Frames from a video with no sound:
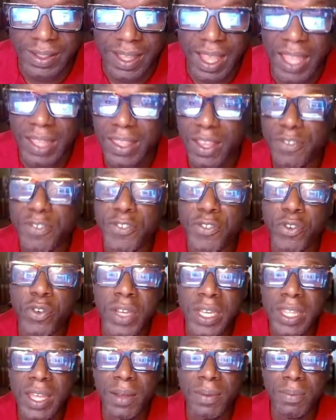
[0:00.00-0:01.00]
at the
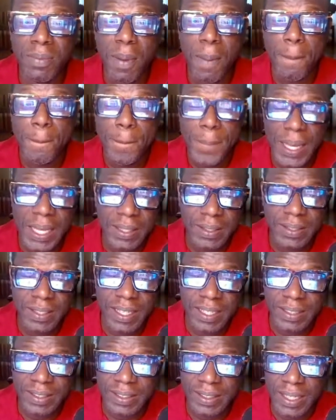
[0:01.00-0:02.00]
Freedom
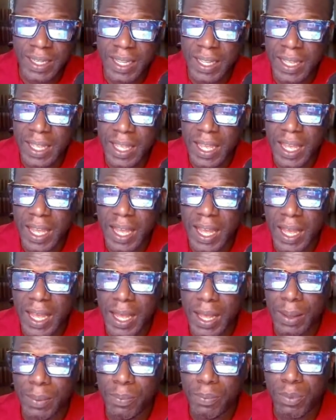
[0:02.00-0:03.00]
Business
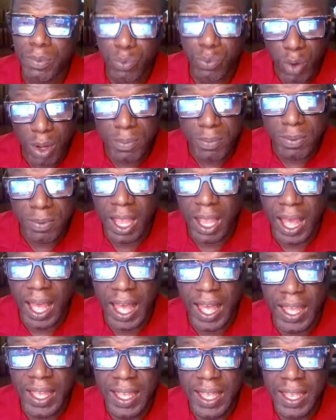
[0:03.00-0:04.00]

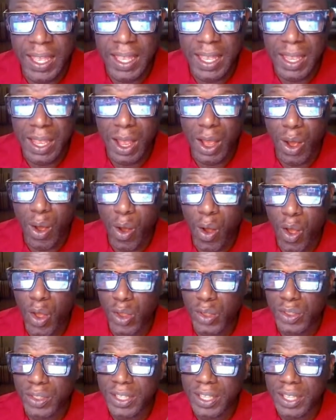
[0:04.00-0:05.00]
webinar
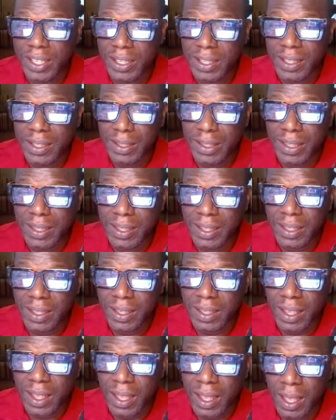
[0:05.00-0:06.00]
on
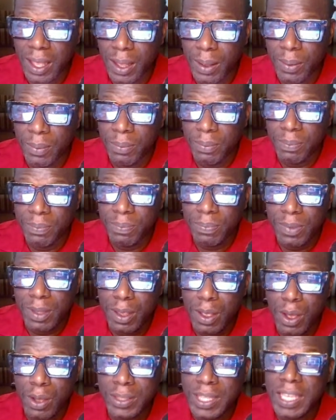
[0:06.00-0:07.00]
um
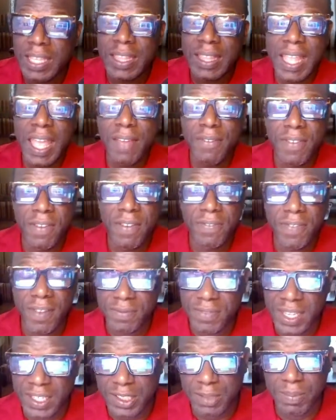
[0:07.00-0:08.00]
on the 11th
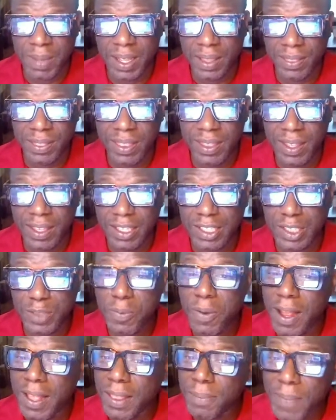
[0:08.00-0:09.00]
of this month. It's
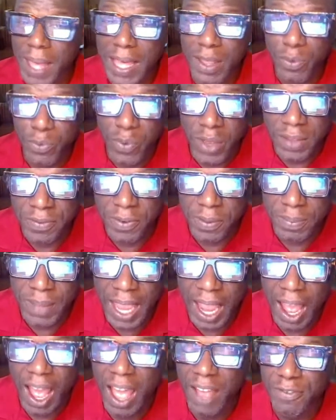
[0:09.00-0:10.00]
probably about a week from
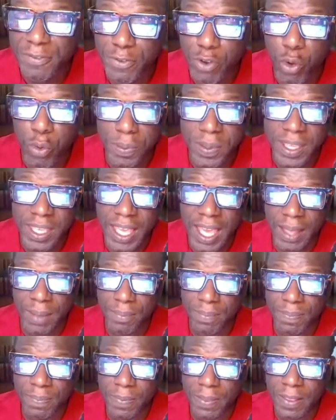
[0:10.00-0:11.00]
now at 4
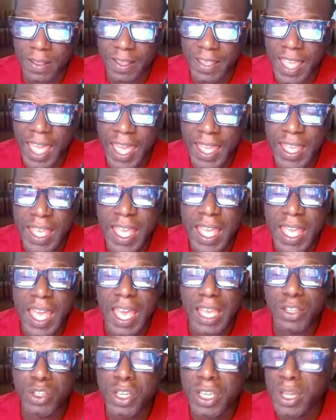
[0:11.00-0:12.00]
p.m. Okay.
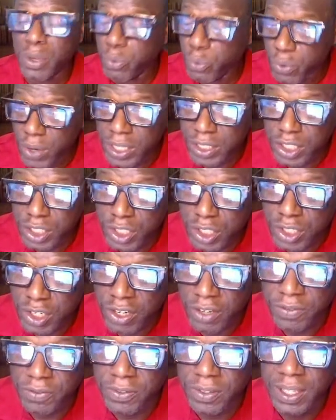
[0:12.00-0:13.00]
And you can
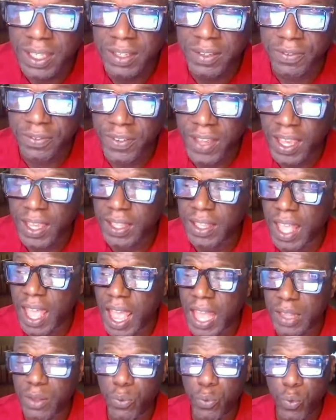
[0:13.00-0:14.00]
register for the event
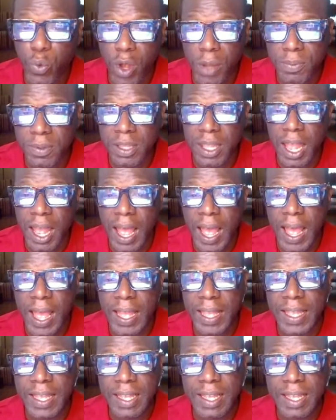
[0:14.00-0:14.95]
at webinar.com/freedom.